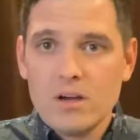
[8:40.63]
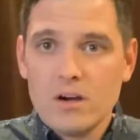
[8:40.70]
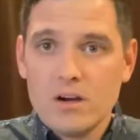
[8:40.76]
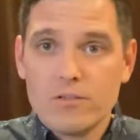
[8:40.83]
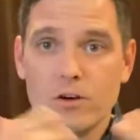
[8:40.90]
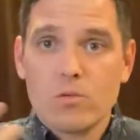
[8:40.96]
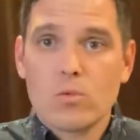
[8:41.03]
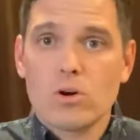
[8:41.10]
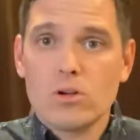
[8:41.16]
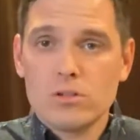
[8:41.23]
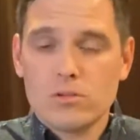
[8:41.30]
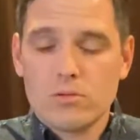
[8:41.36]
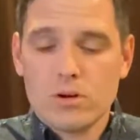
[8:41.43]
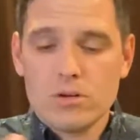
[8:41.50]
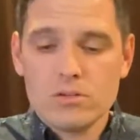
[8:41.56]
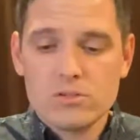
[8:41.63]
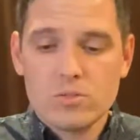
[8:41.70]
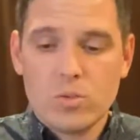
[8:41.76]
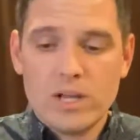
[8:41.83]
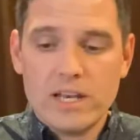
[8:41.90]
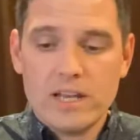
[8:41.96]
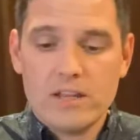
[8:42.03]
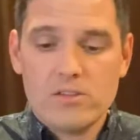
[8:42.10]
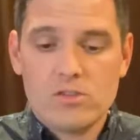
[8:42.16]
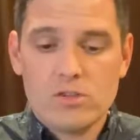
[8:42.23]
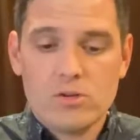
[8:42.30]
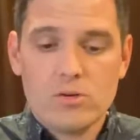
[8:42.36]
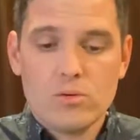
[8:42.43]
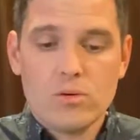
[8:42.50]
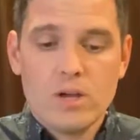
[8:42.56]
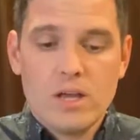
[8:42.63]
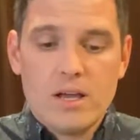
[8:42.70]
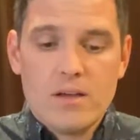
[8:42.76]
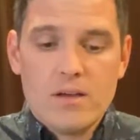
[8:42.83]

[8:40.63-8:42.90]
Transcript: of our world grows, we need to